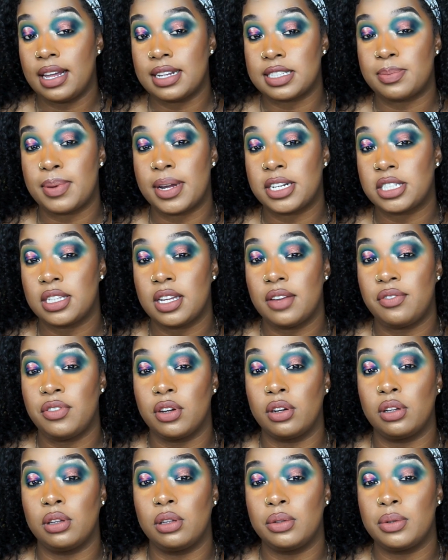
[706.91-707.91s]
especially if
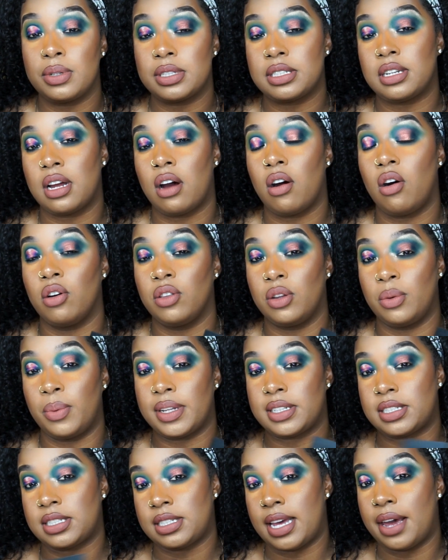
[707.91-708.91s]
your glue is not all the
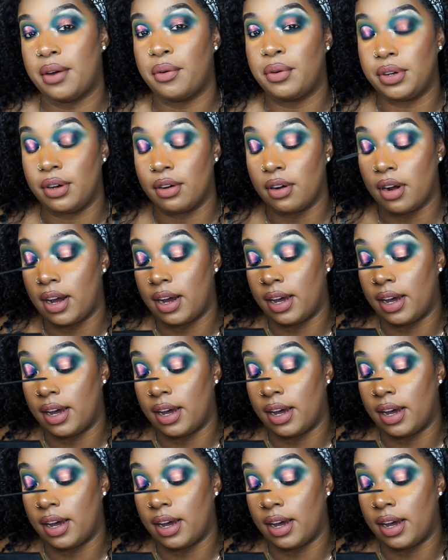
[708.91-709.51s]
way set on your